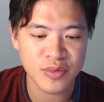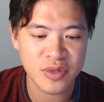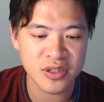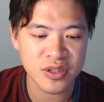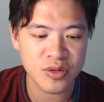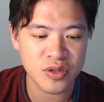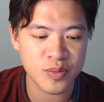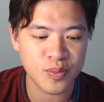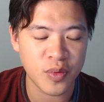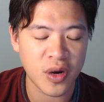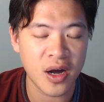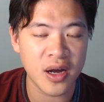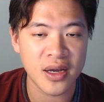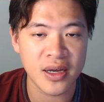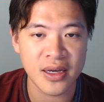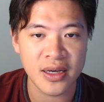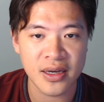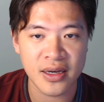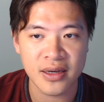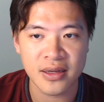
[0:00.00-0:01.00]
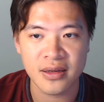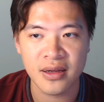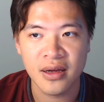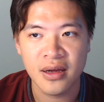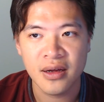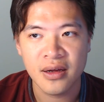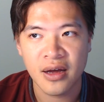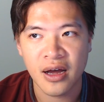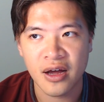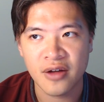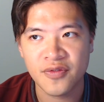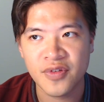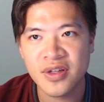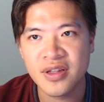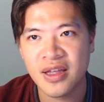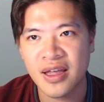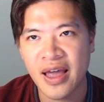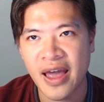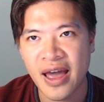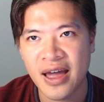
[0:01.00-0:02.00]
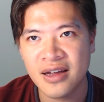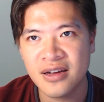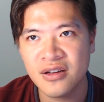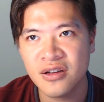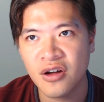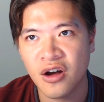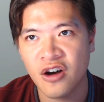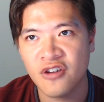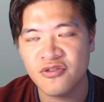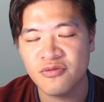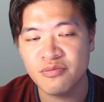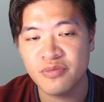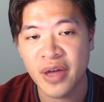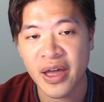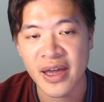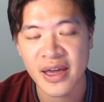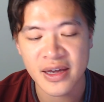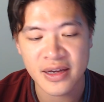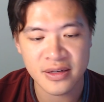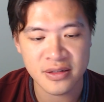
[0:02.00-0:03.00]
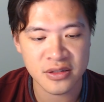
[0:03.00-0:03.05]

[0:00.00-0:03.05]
This was bought in, I think, the end of May,